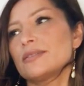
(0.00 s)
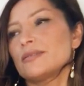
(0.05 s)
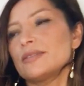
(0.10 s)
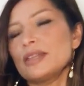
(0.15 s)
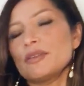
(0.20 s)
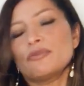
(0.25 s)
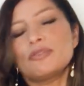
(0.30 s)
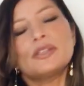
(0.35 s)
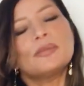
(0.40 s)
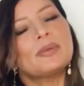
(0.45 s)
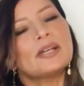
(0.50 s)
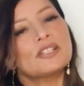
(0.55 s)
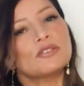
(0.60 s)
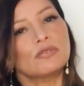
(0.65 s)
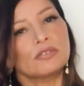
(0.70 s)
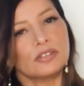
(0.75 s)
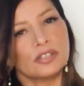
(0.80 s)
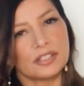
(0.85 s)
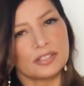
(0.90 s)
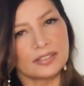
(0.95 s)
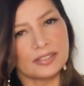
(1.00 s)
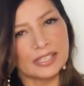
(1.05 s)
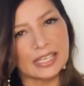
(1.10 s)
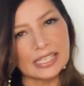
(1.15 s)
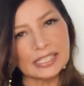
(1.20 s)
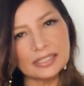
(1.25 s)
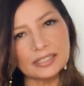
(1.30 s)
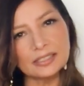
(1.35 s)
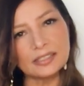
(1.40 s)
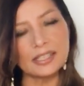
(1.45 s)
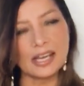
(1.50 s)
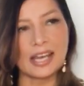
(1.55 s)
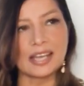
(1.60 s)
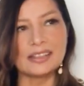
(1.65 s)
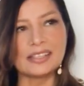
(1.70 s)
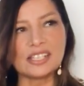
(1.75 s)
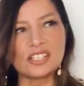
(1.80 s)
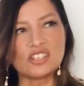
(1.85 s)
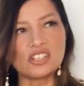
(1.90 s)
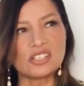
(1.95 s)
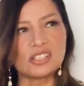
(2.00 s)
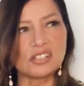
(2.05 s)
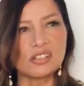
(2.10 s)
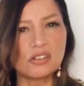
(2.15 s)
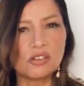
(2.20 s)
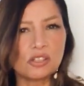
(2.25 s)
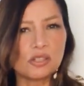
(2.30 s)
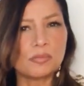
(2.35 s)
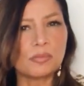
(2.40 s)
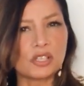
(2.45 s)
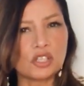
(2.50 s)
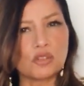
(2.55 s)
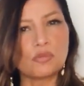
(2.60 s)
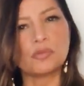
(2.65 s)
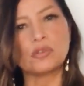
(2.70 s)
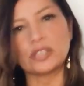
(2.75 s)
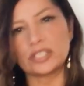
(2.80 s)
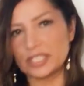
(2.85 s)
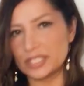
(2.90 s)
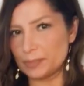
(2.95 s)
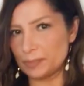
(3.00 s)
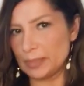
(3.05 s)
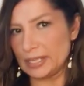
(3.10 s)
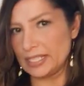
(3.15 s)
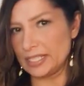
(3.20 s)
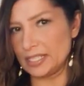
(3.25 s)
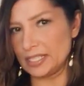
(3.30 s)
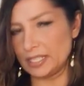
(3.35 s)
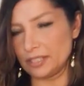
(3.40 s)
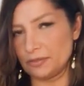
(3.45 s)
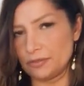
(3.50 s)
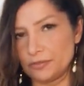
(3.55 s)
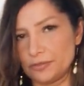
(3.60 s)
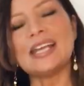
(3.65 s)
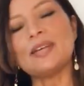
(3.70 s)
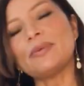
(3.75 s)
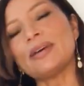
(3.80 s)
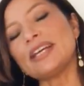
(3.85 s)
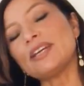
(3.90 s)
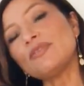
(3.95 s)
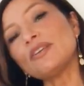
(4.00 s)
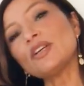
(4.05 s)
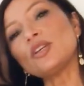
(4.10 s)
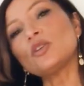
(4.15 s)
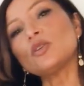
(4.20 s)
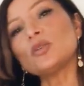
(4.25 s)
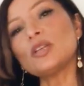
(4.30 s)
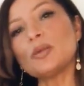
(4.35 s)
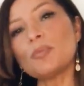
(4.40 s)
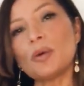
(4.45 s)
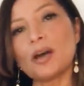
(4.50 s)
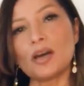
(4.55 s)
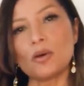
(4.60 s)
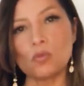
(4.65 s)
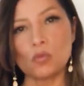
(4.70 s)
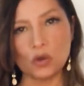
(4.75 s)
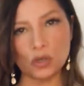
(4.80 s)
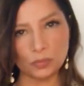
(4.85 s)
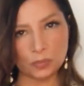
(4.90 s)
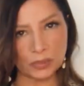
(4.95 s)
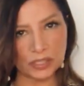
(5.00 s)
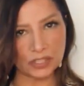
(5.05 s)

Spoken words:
they feel better on the skin and they just look much more expensive. Anyway, if I could only buy one